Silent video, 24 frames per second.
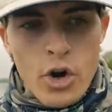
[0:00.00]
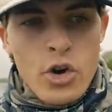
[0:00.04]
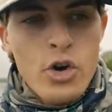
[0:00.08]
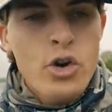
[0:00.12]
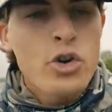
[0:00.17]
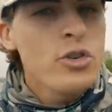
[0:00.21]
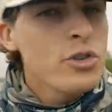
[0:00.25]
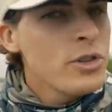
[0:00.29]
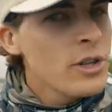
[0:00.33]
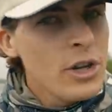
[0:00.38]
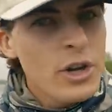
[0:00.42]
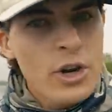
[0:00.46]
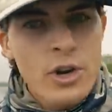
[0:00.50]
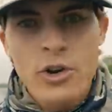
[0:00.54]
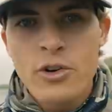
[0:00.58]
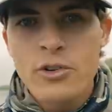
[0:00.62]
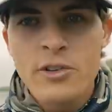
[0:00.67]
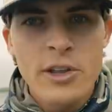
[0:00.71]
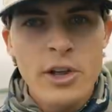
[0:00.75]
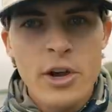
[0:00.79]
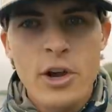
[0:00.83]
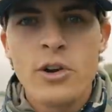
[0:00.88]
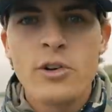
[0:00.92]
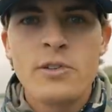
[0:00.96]
early,
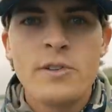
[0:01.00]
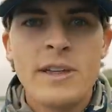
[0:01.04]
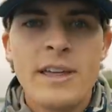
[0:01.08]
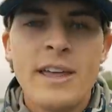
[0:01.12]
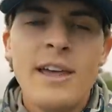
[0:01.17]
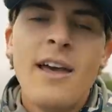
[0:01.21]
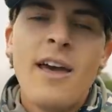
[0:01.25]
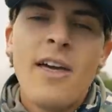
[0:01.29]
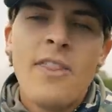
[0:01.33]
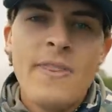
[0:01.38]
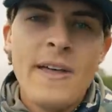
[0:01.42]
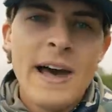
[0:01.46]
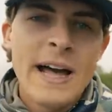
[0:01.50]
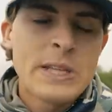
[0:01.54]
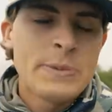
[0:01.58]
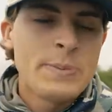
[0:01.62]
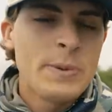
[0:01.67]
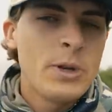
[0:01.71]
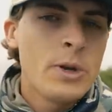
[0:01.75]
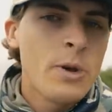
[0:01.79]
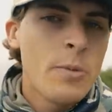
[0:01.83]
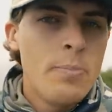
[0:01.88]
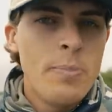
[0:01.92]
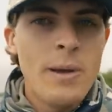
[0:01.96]
early, early, that's
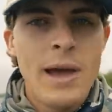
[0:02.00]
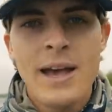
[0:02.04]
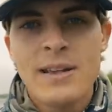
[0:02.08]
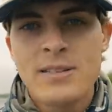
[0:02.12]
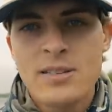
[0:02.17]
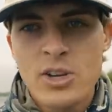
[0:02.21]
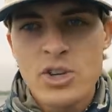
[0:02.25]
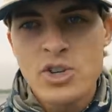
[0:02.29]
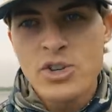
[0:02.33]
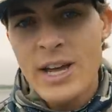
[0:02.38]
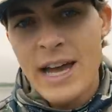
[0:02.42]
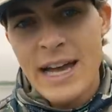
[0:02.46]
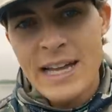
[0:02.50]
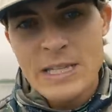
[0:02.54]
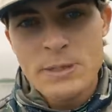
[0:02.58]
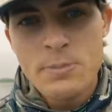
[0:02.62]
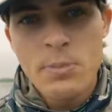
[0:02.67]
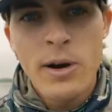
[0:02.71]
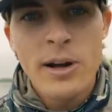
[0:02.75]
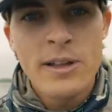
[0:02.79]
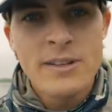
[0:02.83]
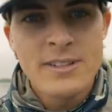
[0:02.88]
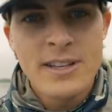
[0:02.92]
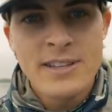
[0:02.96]
when your best shad
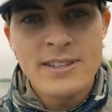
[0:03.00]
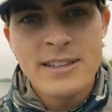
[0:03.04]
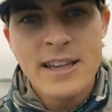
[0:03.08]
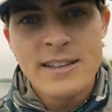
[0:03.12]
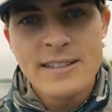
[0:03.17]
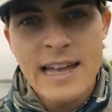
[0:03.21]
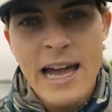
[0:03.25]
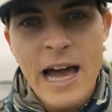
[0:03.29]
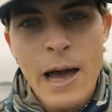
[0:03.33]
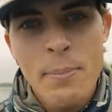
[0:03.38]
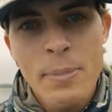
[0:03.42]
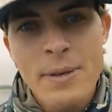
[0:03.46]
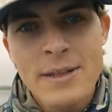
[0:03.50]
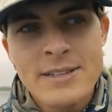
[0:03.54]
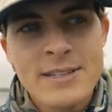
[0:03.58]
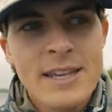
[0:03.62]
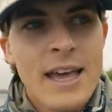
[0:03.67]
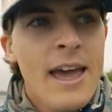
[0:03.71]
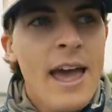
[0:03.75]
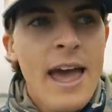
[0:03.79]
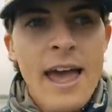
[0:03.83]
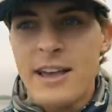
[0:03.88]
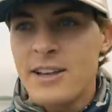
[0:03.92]
spawn success happens.